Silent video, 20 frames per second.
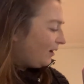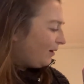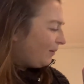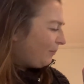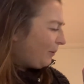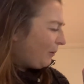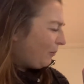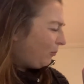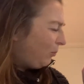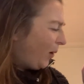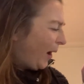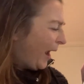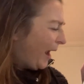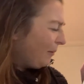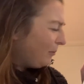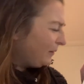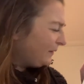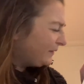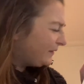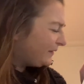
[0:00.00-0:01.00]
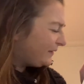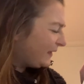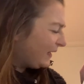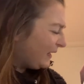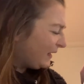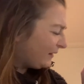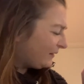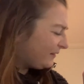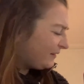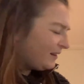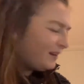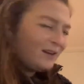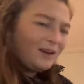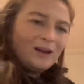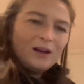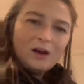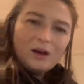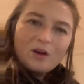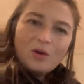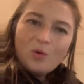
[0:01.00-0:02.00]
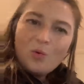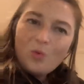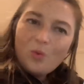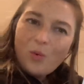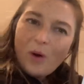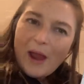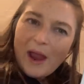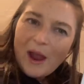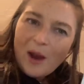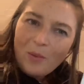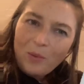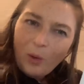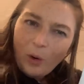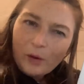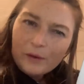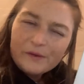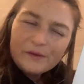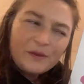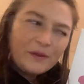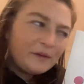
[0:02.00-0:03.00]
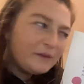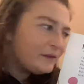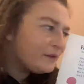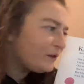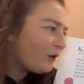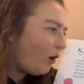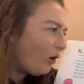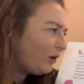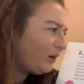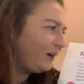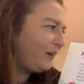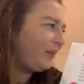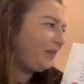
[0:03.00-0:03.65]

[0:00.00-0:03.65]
But where was six? Where was the sock